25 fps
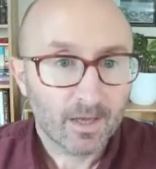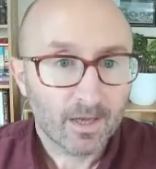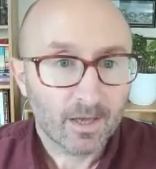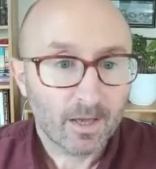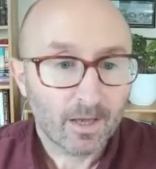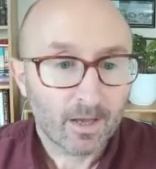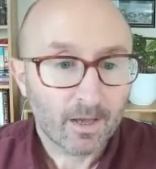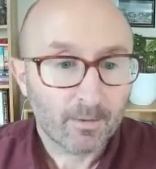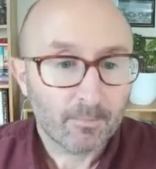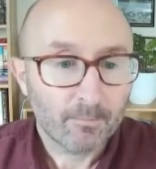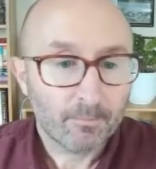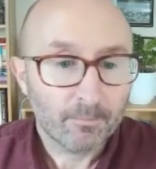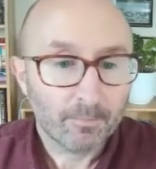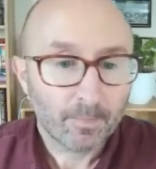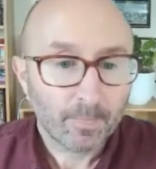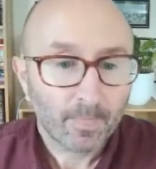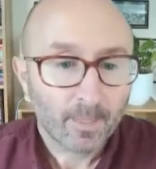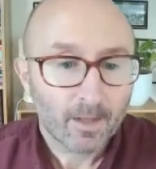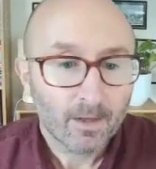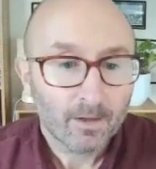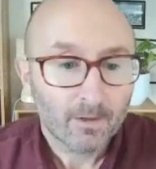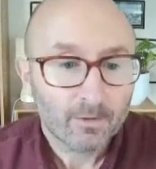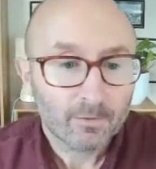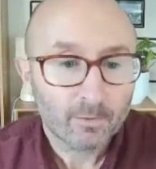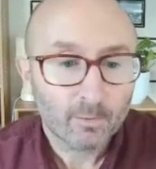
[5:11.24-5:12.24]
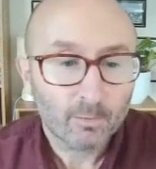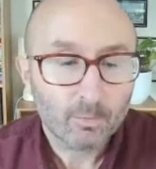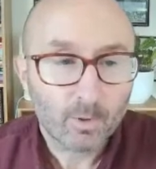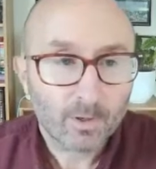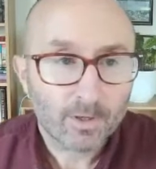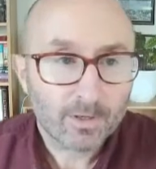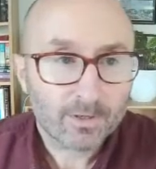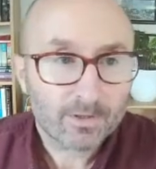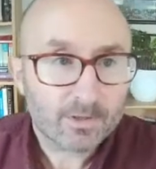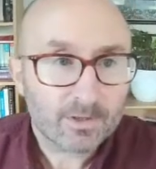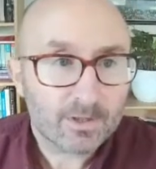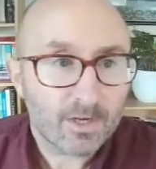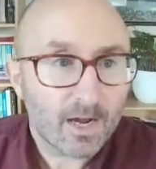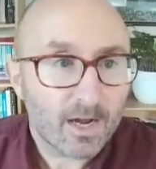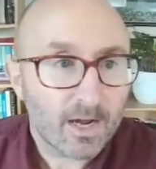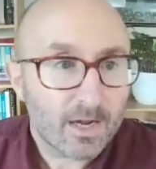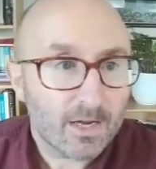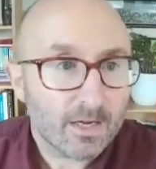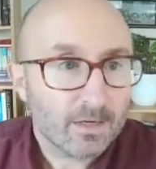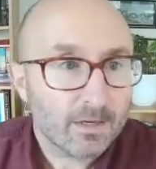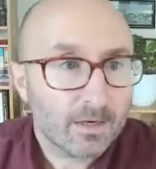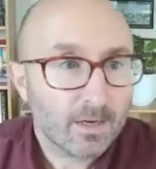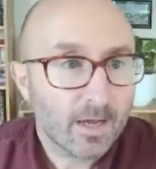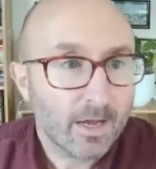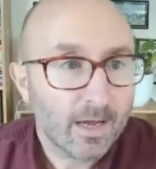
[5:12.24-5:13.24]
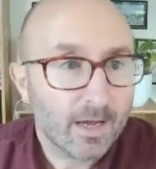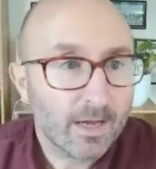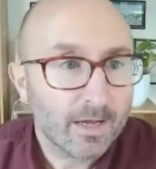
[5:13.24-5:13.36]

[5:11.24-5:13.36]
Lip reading: So what is SHINE?